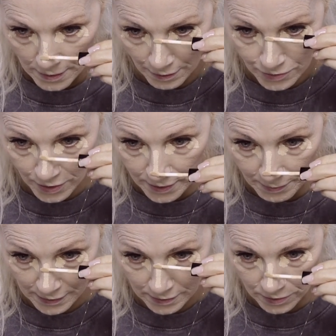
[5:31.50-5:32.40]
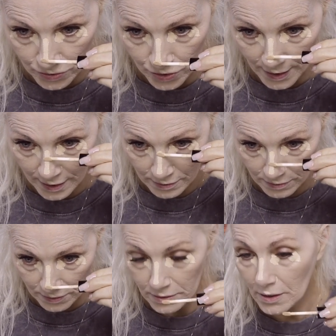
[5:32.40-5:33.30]
I was trying to make little
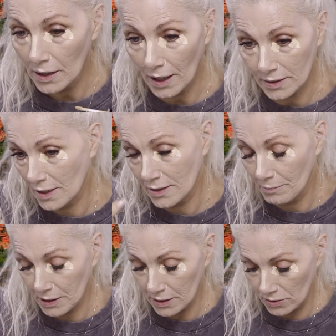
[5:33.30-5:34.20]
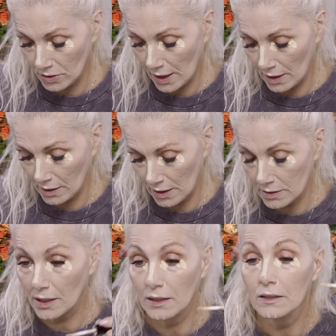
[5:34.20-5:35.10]
triangles. I saw somebody do that and they
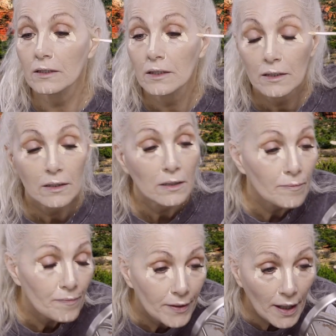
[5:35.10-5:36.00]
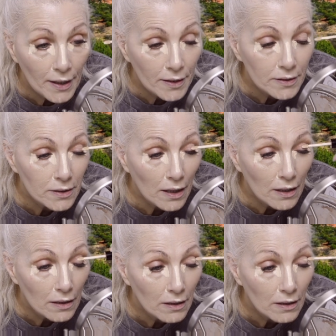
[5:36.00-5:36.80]
said that it uh,